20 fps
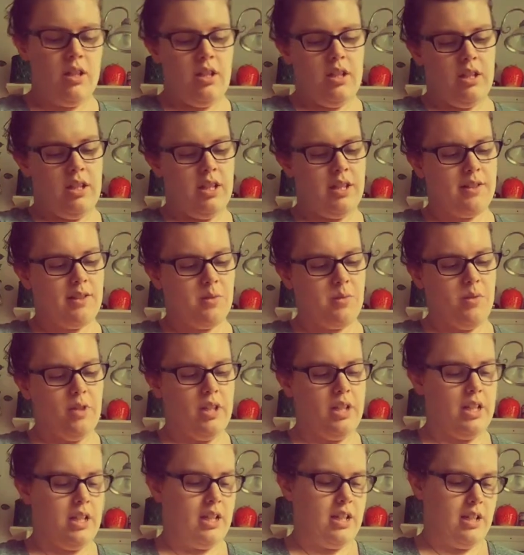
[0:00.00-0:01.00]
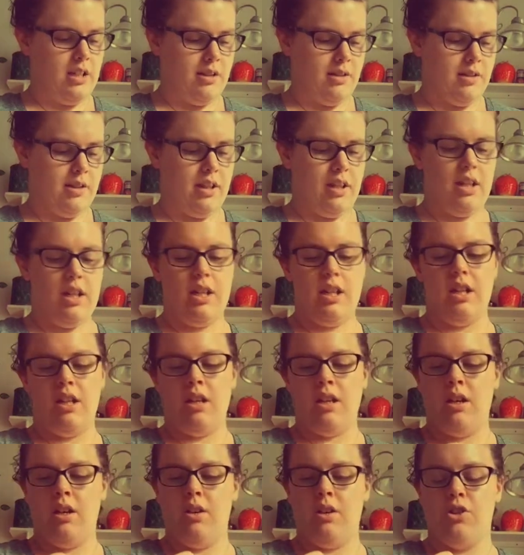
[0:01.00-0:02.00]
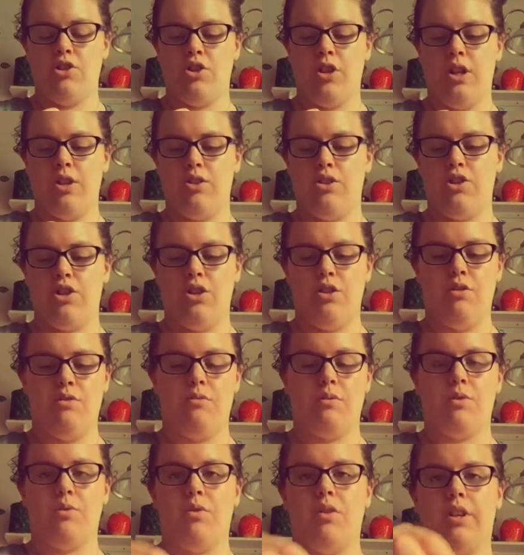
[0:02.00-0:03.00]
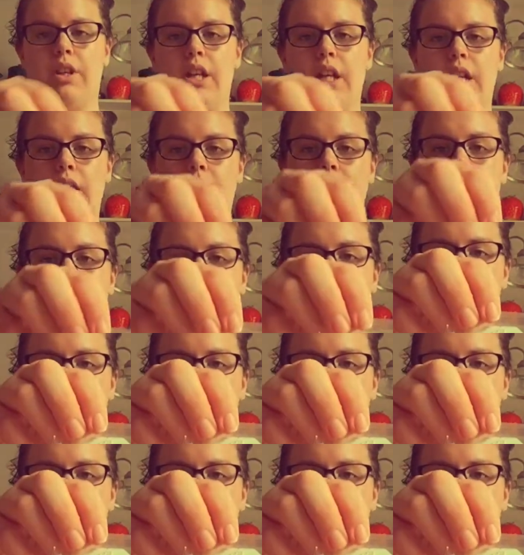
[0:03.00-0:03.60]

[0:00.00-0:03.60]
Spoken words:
The next one is the Trader Joe's Organic